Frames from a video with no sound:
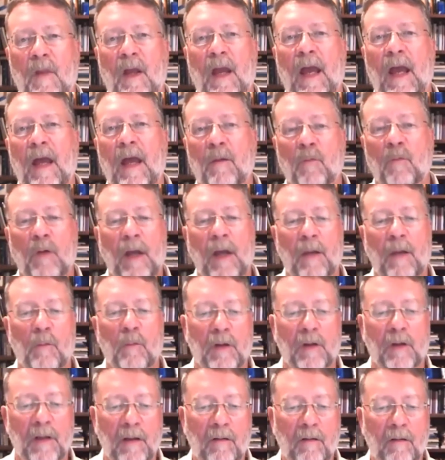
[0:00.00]
And we
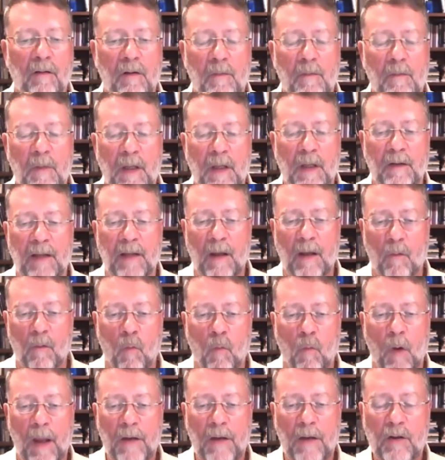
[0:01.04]
literally mean that
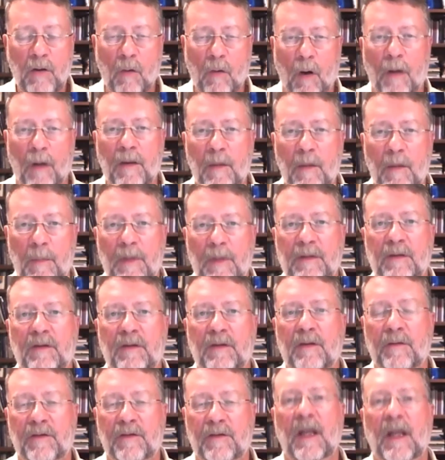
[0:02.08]
when you are in the
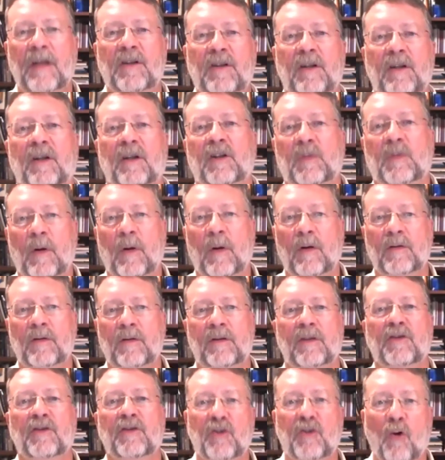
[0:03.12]
business of staging
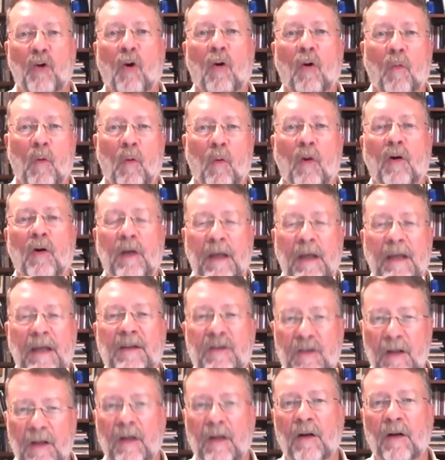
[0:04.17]
experiences, your work
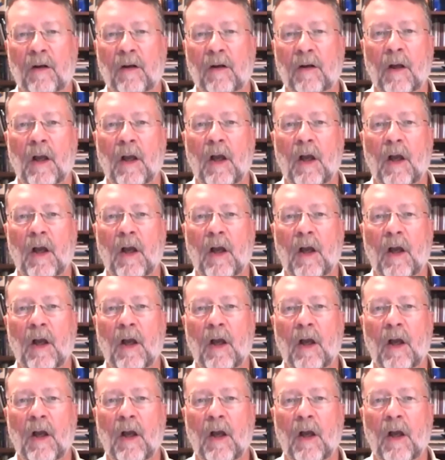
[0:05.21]
is theater.